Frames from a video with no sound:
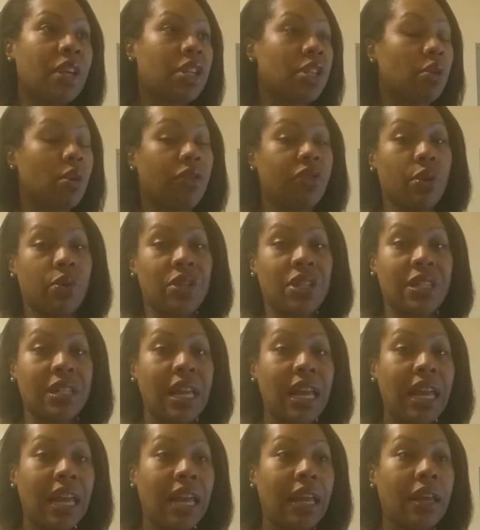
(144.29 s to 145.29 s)
So if you
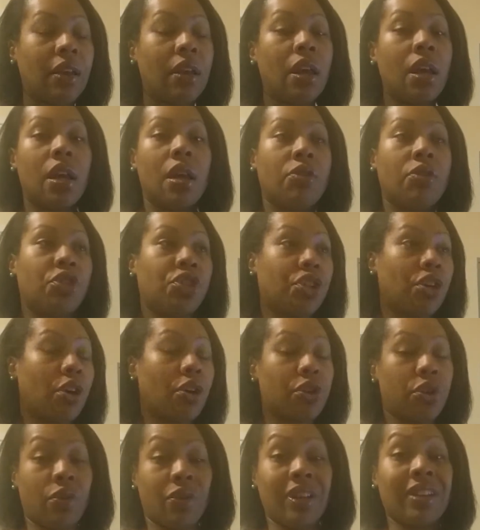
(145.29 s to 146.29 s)
sing,
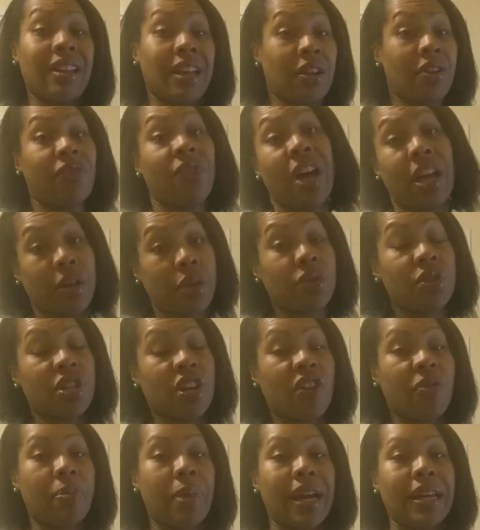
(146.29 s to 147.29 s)
sure, you can edify
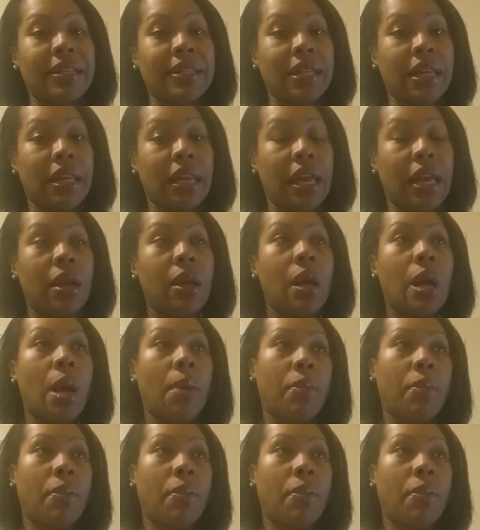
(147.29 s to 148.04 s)
yourself by singing,